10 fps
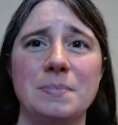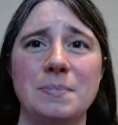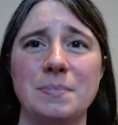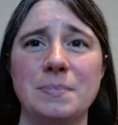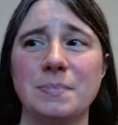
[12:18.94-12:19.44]

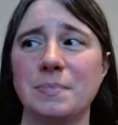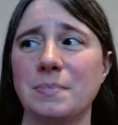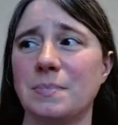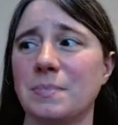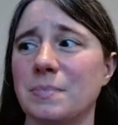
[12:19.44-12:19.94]

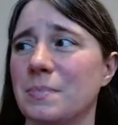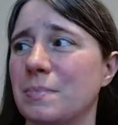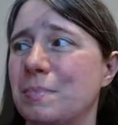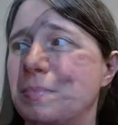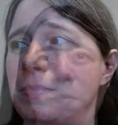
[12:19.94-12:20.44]

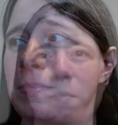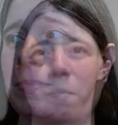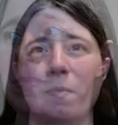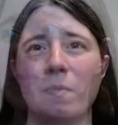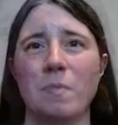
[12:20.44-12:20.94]

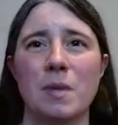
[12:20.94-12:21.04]
(silence)